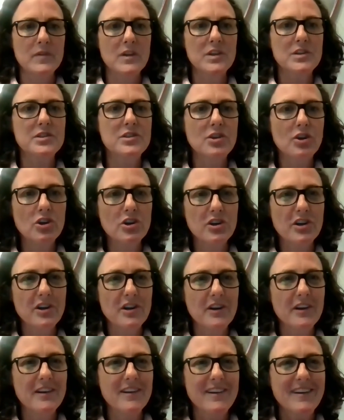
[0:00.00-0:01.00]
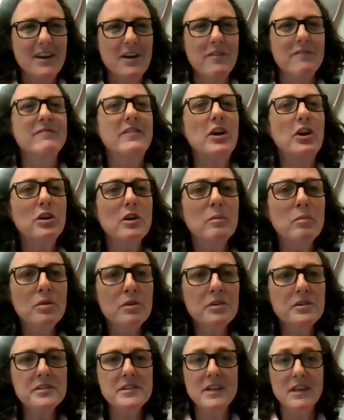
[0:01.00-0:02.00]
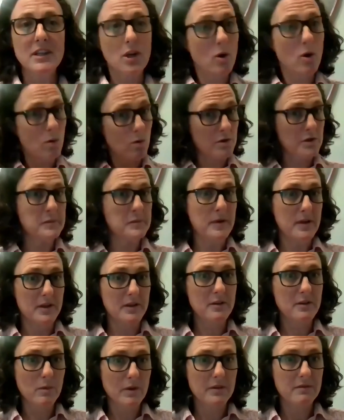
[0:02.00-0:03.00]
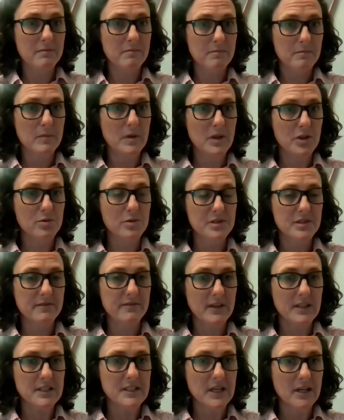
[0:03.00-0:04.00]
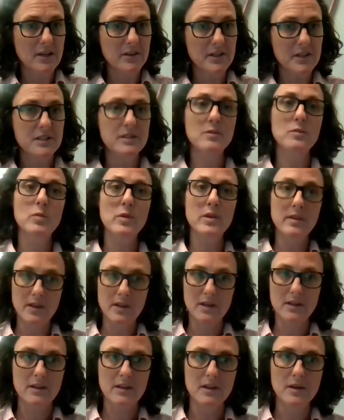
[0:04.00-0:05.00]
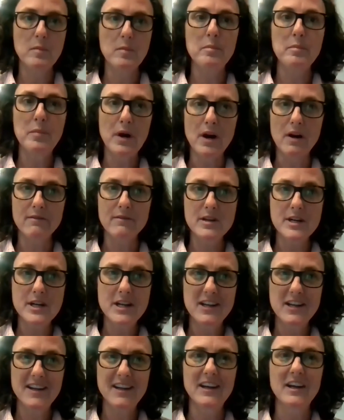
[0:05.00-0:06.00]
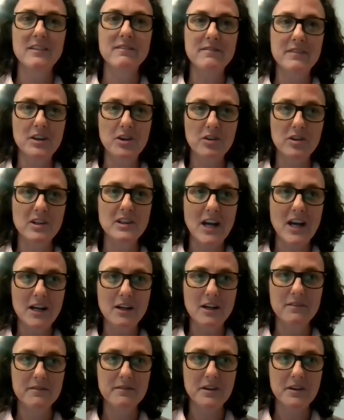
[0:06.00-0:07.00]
certain variables that correspond with injuries and fatalities, and we think poverty and lack of